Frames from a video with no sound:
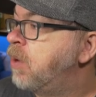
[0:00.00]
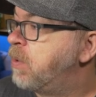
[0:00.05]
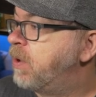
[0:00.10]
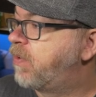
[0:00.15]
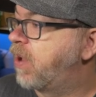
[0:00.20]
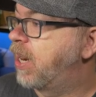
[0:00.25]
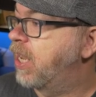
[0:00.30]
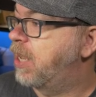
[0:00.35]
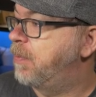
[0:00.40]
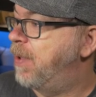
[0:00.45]

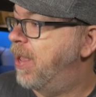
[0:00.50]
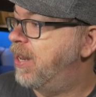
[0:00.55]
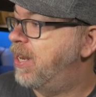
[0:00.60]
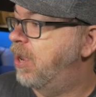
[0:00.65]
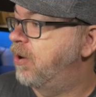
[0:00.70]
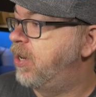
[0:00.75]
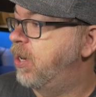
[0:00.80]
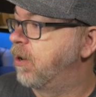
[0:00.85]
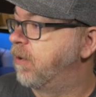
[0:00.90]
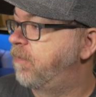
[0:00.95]
We've got a command
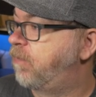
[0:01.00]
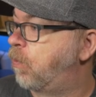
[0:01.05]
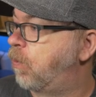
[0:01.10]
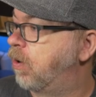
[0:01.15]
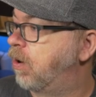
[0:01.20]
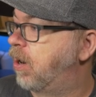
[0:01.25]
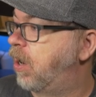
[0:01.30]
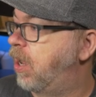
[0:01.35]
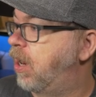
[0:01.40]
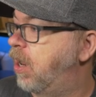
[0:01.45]
down here
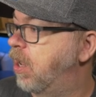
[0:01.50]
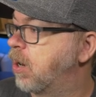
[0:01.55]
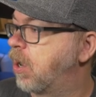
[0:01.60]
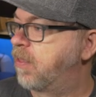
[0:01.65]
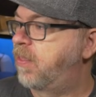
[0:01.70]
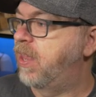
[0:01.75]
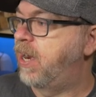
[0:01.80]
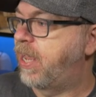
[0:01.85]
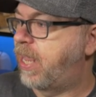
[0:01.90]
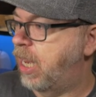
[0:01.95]
for uh, an
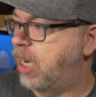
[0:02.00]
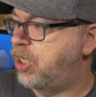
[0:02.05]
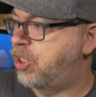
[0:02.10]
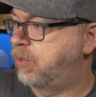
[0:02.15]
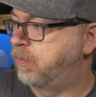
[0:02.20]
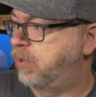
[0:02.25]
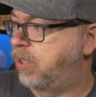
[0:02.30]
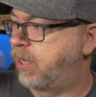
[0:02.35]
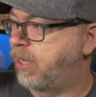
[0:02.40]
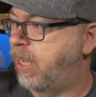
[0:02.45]

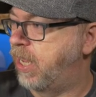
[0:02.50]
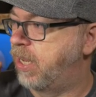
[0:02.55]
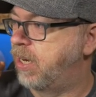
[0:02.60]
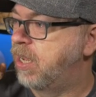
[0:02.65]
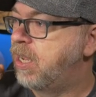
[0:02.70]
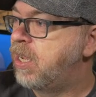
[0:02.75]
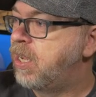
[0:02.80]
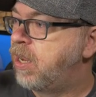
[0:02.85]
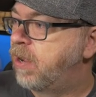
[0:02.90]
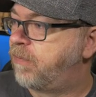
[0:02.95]
authentication
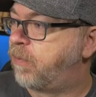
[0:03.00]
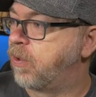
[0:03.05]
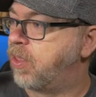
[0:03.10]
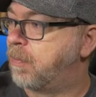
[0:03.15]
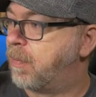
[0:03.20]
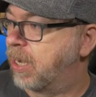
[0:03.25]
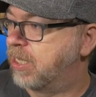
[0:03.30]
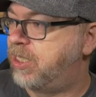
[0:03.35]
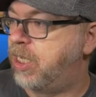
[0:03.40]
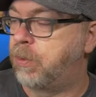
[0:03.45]
plugin for
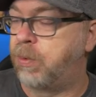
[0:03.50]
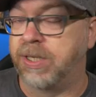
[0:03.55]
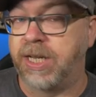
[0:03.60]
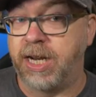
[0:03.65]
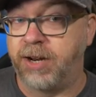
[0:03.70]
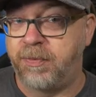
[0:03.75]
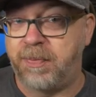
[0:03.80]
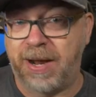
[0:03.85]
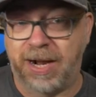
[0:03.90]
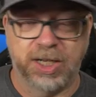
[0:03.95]
the MySQL
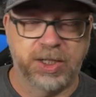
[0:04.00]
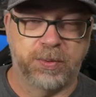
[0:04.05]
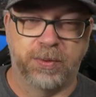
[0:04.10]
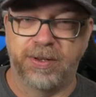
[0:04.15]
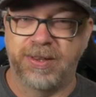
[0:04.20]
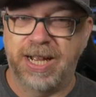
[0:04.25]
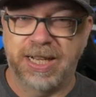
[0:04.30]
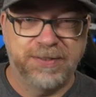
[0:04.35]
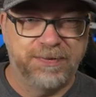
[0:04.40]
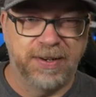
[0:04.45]
native
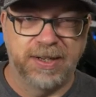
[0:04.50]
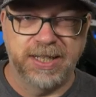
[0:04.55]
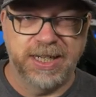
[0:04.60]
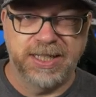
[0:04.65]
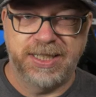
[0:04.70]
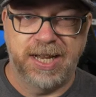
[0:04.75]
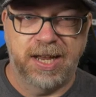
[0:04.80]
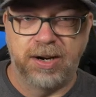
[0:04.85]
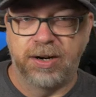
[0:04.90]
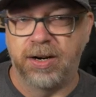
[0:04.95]
password. That's
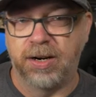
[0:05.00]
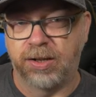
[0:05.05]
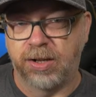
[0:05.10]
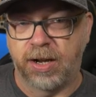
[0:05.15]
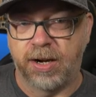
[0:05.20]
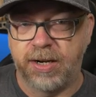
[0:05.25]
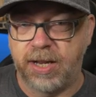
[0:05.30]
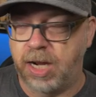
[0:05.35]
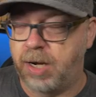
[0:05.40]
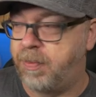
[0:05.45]
fairly standard in a
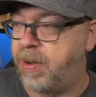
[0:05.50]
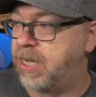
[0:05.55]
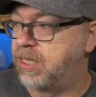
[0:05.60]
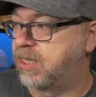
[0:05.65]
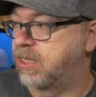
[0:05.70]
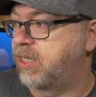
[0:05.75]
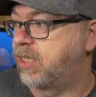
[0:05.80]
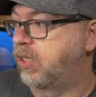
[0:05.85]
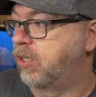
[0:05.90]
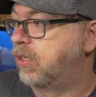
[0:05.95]
lot of
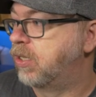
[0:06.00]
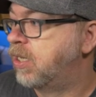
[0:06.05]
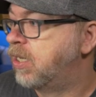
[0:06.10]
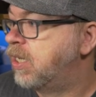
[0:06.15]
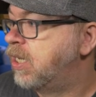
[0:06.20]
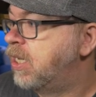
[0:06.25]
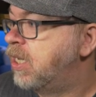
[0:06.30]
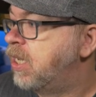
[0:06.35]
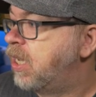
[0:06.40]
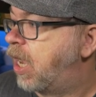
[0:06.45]
databases here.
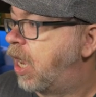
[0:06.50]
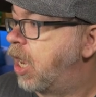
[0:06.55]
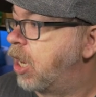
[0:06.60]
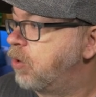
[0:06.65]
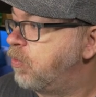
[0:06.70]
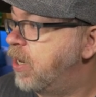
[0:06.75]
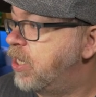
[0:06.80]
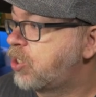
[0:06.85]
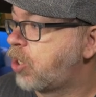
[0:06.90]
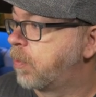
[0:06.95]

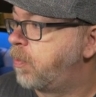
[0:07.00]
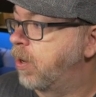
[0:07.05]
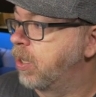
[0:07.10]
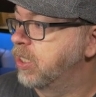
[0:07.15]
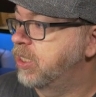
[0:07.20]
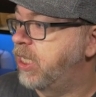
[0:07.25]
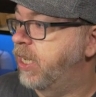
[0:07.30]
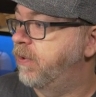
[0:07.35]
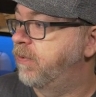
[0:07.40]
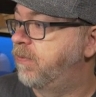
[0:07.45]
Uh, restart
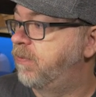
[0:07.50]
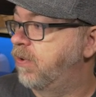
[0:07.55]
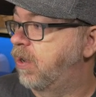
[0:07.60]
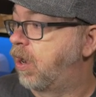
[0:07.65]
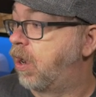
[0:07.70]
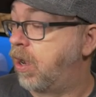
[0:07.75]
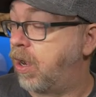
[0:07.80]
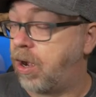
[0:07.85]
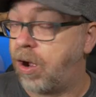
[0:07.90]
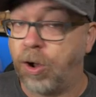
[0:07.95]
policy of
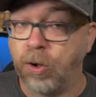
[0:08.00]
uh,